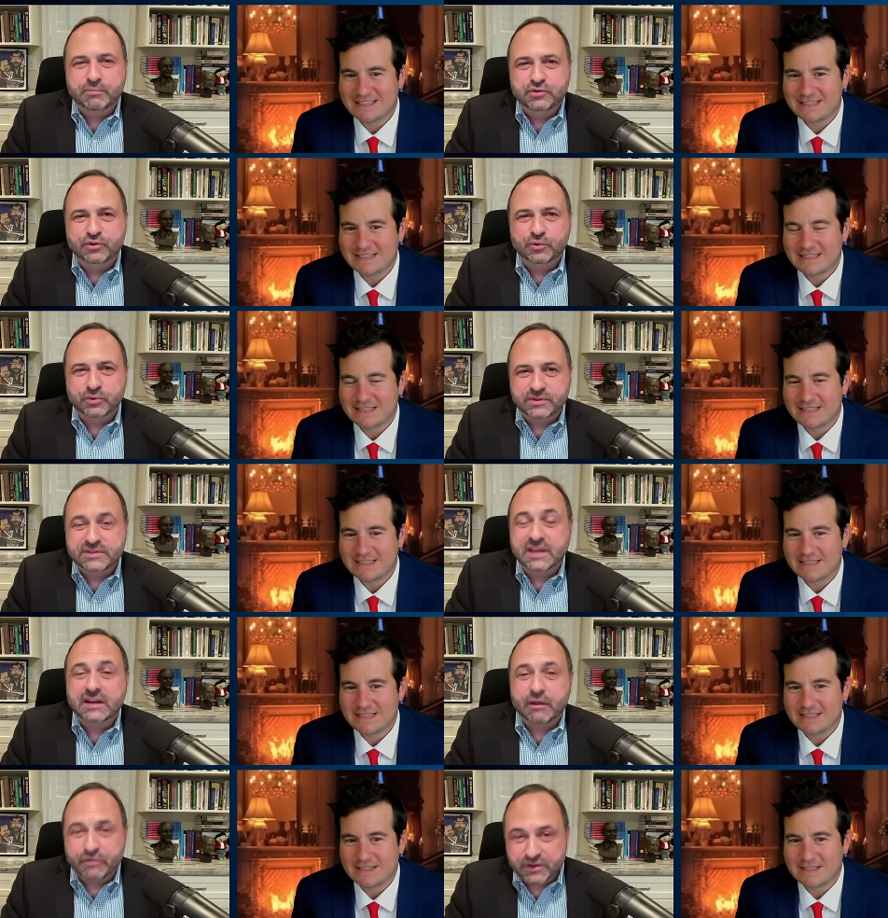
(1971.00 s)
Speaker 1: to and
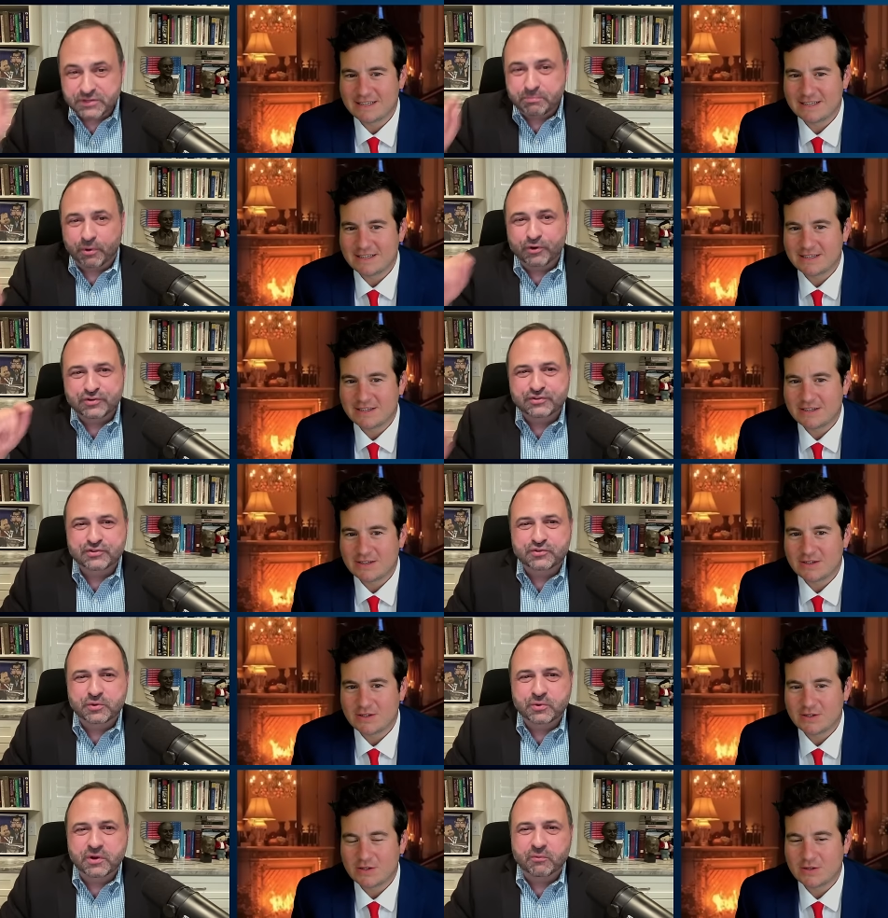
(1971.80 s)
say, now this person's
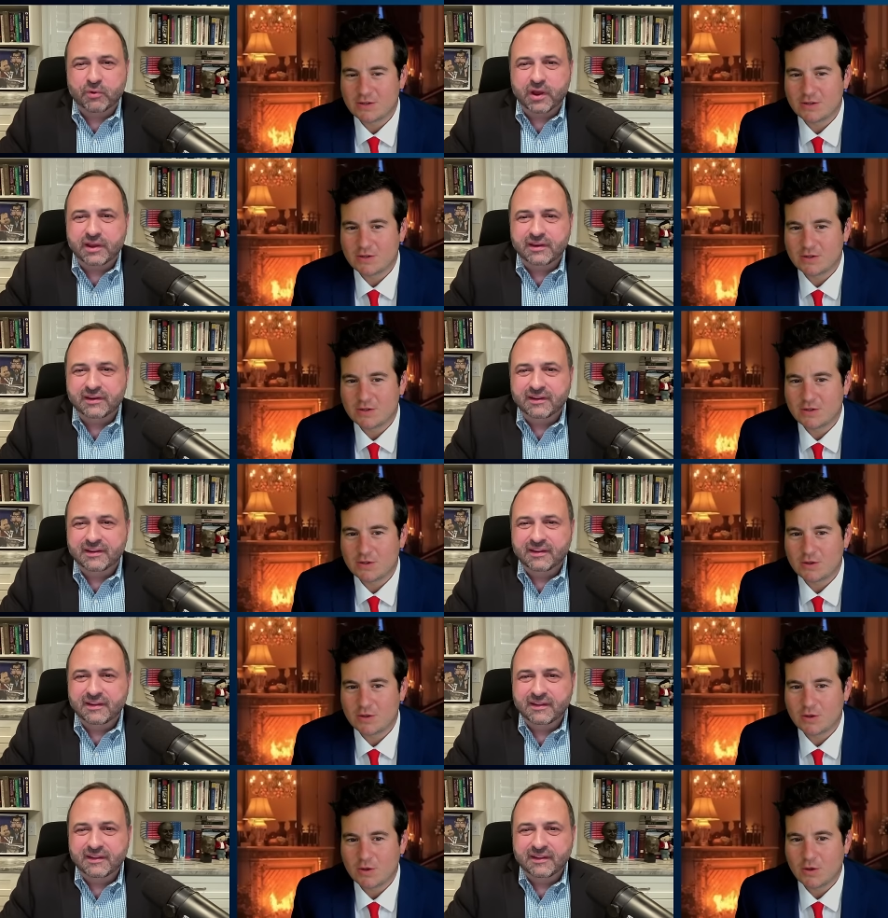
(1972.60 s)
doing it right?
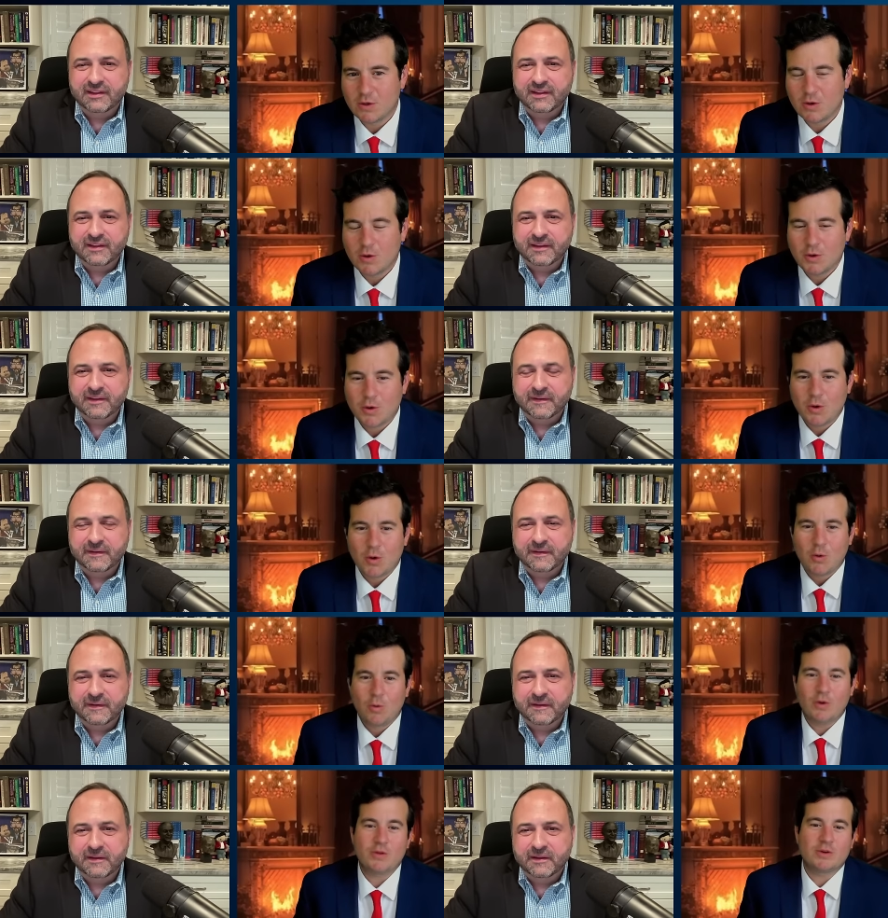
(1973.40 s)

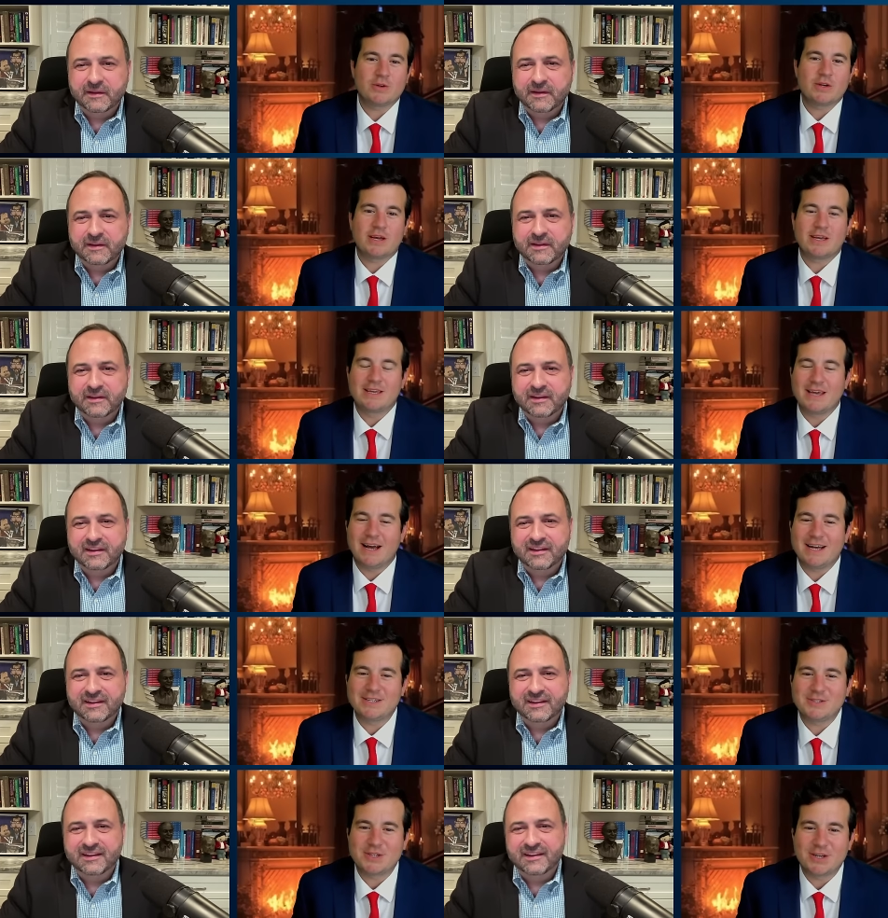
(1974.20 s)
Speaker 2: Well, there,
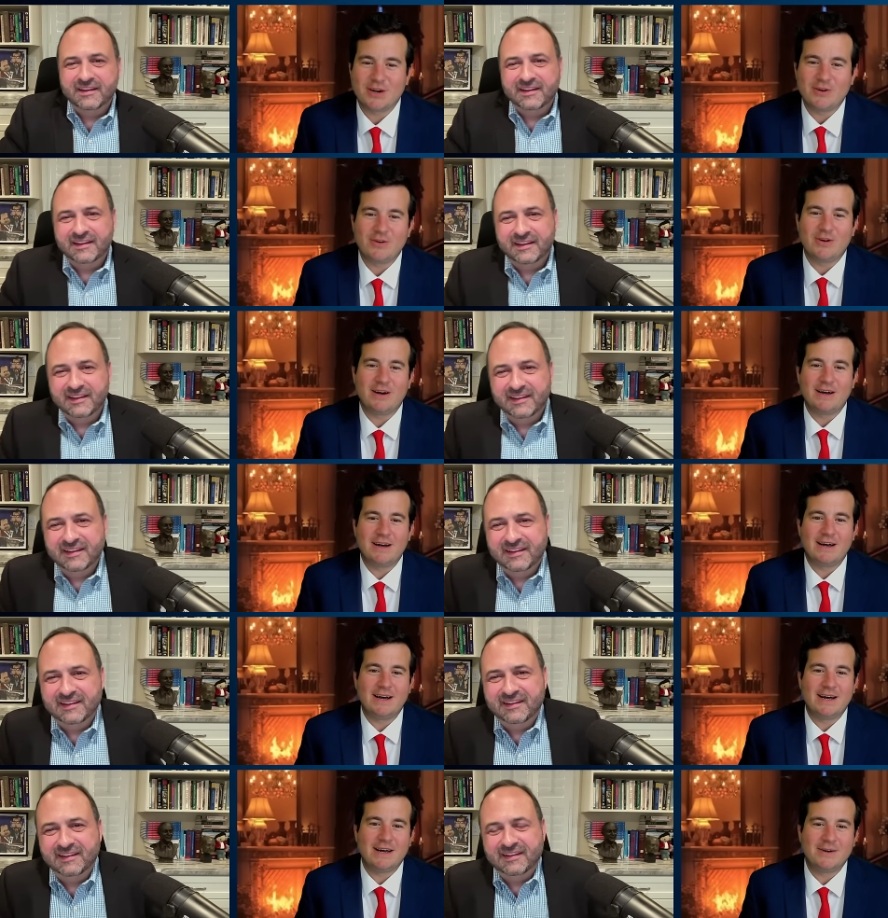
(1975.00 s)
gosh, you know, uh,
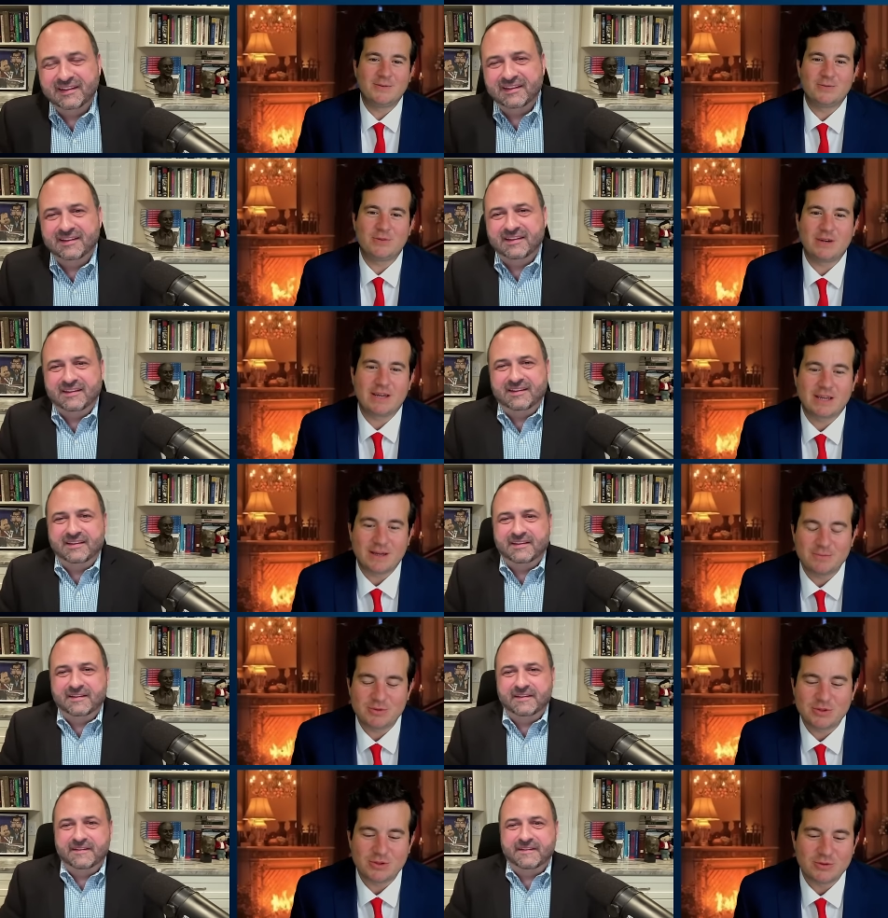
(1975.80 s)
uh, when it
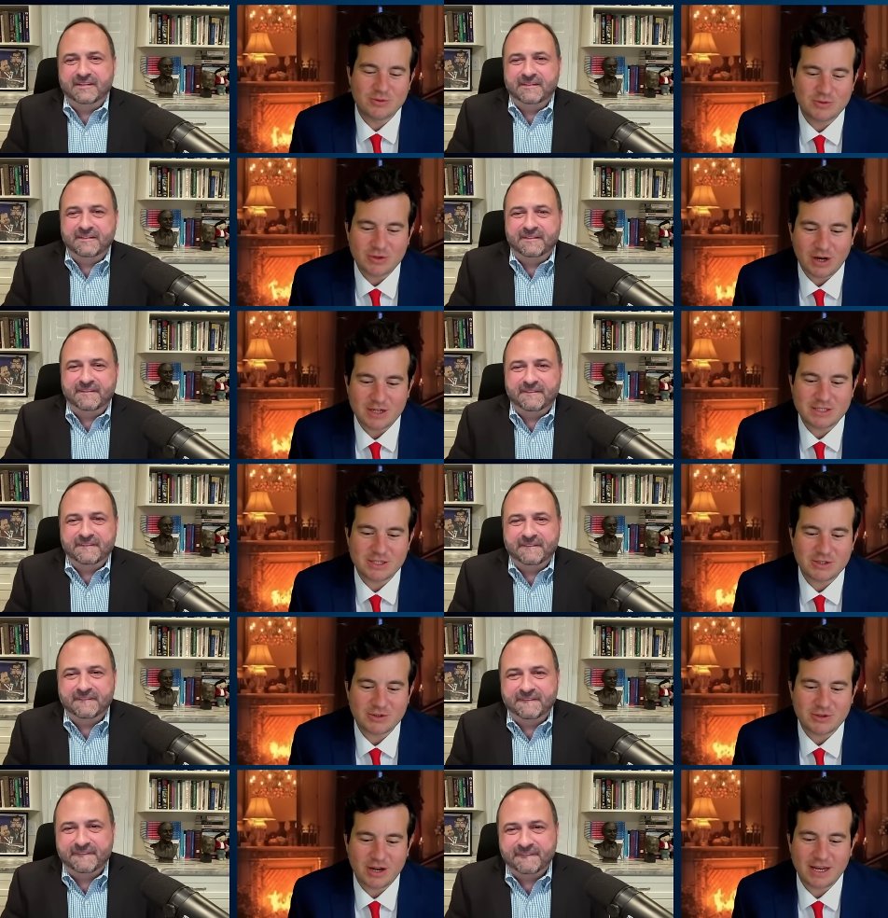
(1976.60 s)
comes to
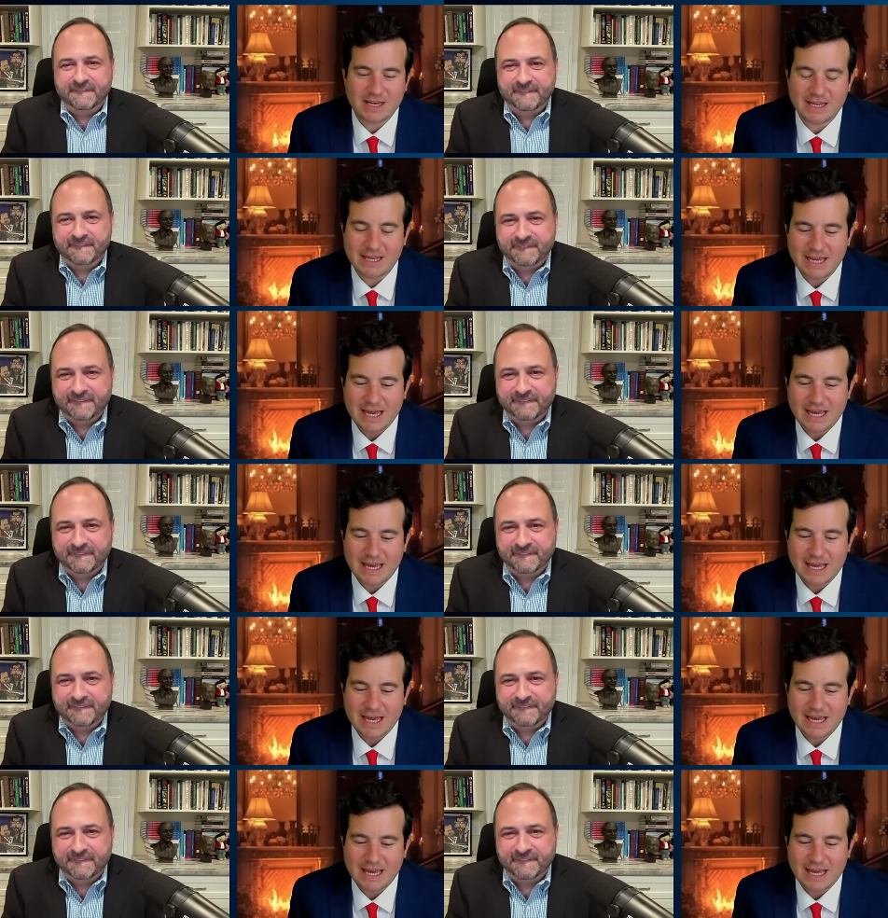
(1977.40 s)
content creating,